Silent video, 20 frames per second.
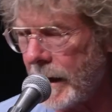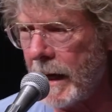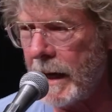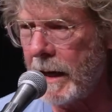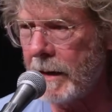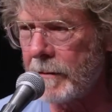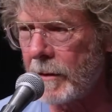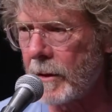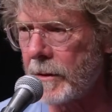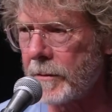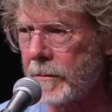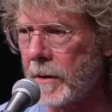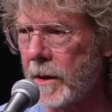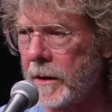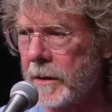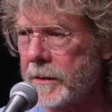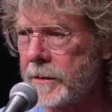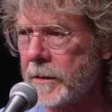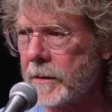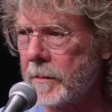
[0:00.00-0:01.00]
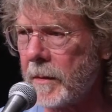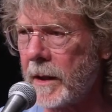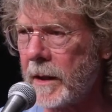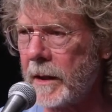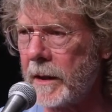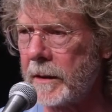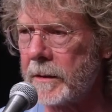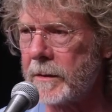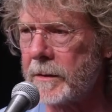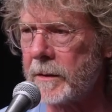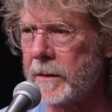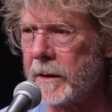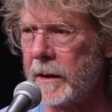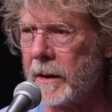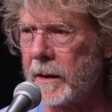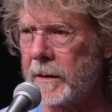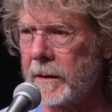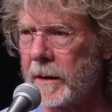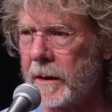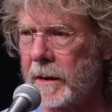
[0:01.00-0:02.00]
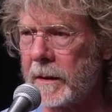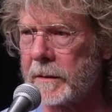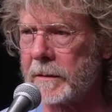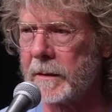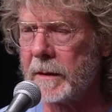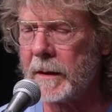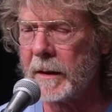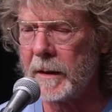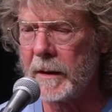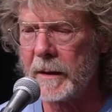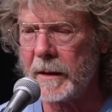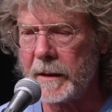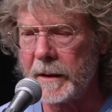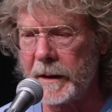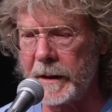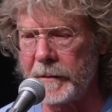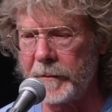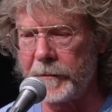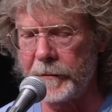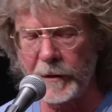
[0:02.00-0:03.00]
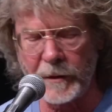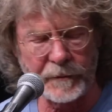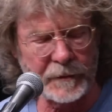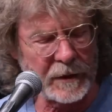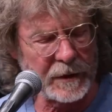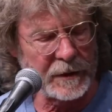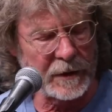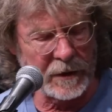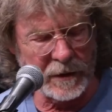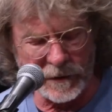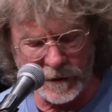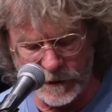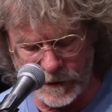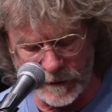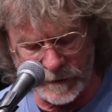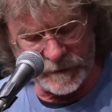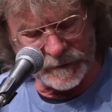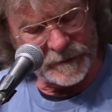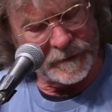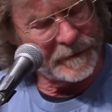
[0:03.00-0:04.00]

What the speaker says: have arthritis in my hands, and 50 years of,